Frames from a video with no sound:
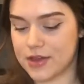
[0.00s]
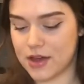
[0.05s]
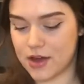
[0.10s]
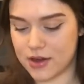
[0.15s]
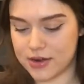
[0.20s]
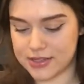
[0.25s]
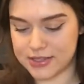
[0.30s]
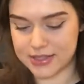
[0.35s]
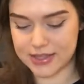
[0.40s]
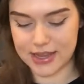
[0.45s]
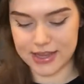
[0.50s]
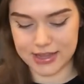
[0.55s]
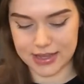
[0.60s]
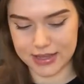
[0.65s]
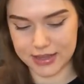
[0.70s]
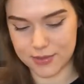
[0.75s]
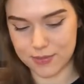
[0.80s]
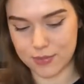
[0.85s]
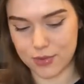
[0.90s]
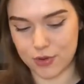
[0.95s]
Honestly, I like
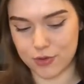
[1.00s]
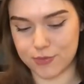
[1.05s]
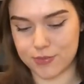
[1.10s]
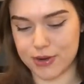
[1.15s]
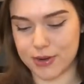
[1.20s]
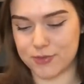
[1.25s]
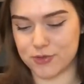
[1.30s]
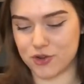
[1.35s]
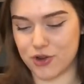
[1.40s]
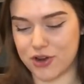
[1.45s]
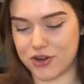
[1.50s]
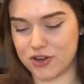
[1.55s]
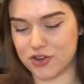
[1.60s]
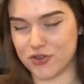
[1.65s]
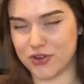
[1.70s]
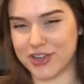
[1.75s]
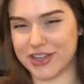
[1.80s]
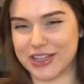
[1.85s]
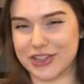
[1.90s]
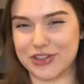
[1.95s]
them both, but I'm trying to
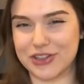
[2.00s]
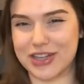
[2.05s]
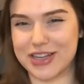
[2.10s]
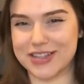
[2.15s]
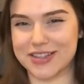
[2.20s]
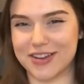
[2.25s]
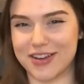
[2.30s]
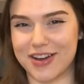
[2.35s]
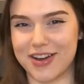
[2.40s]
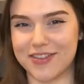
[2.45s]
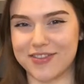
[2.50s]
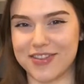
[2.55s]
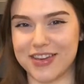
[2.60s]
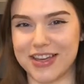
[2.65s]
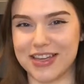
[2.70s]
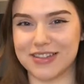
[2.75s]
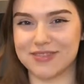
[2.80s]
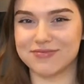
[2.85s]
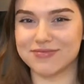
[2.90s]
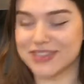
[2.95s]
drink a little less coffee
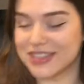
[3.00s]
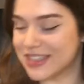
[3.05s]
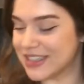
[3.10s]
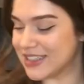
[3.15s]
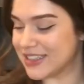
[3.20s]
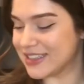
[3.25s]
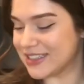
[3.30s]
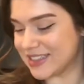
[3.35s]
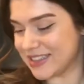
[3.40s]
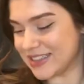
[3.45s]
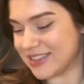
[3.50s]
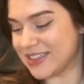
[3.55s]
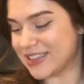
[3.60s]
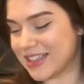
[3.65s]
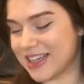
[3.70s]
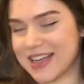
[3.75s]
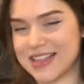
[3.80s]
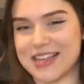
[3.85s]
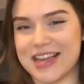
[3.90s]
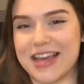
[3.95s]

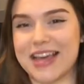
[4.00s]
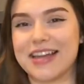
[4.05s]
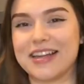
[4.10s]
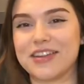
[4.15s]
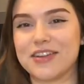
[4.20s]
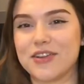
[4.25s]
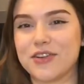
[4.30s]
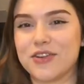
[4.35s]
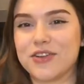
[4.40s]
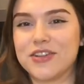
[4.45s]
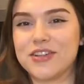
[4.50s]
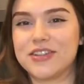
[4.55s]
because I get a little